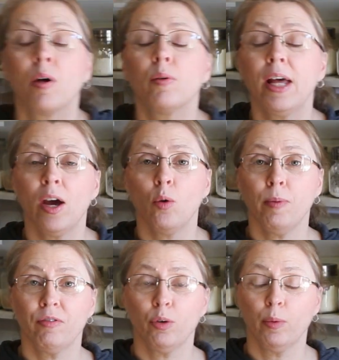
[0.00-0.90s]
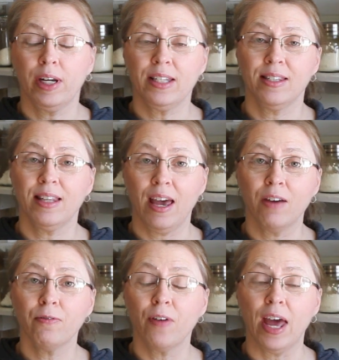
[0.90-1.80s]
Well, I hope everyone is
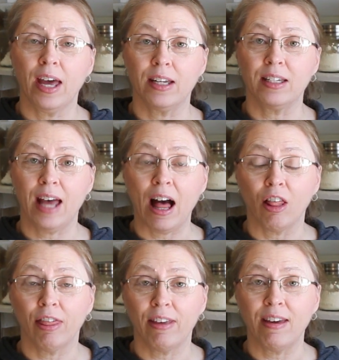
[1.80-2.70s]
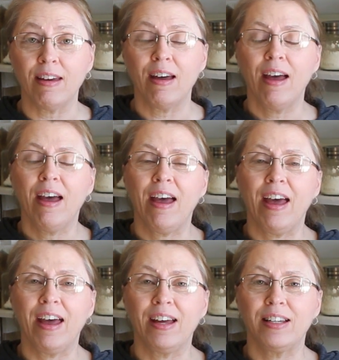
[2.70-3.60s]
safe and healthy,
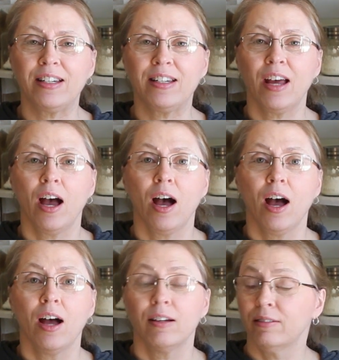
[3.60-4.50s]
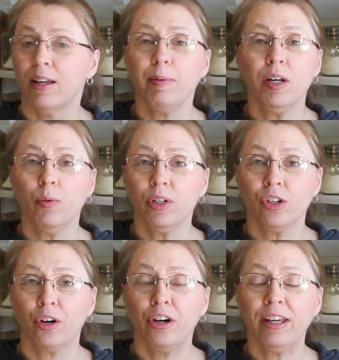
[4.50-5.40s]
and let me know what
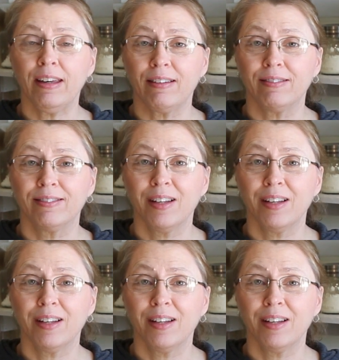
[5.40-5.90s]
you're cooking.